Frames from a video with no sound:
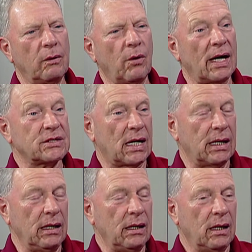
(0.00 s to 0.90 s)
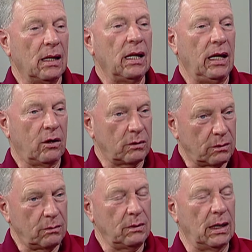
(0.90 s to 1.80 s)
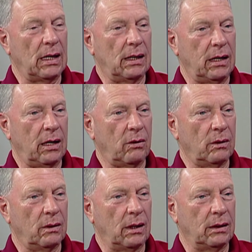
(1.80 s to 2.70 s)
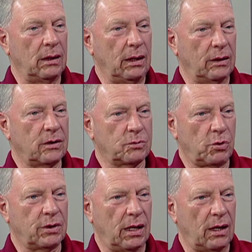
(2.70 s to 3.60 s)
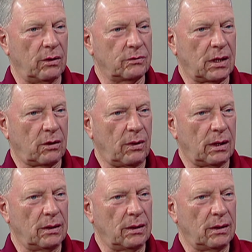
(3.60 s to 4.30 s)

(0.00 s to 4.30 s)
grass cutting, he could get on the air and, and get this put together? Is that, that is correct?